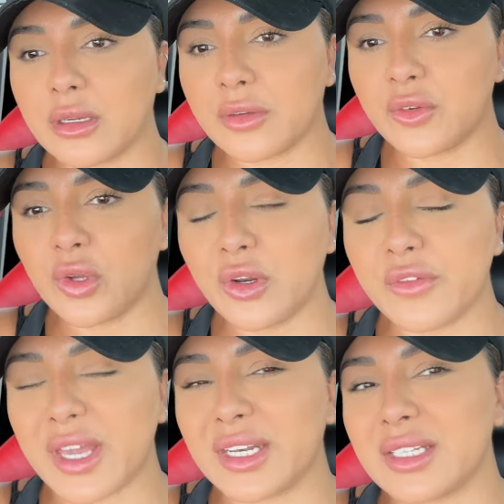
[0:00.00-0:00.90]
I've got a lot
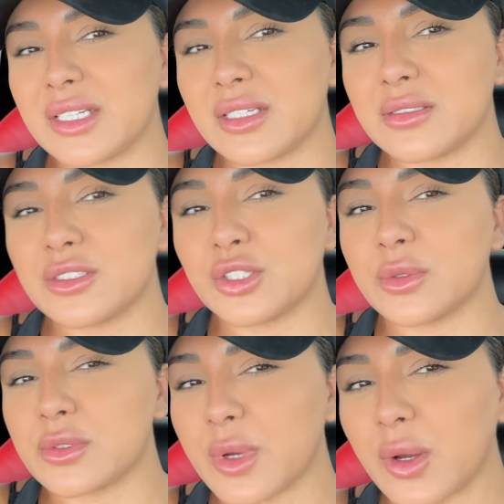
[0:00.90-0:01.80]
of editing to do
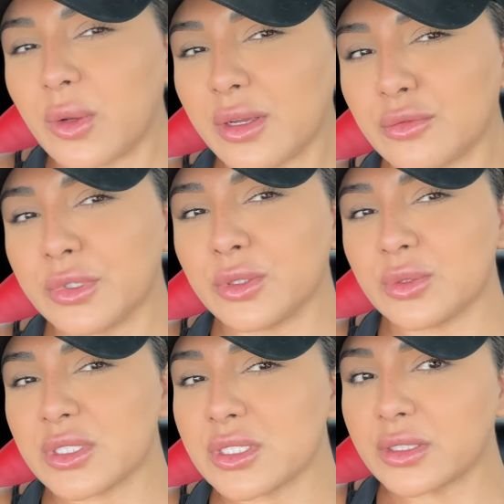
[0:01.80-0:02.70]
as well, like
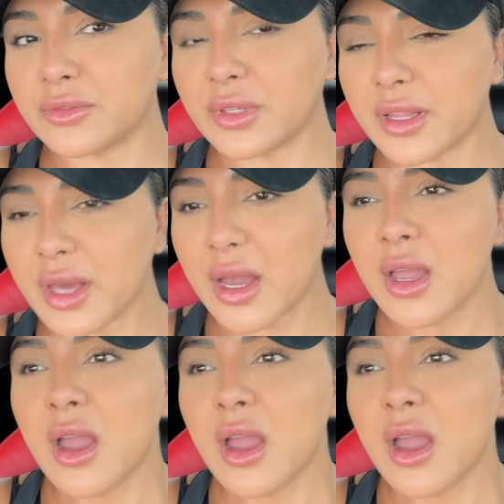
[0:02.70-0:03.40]
reels and stuff like that.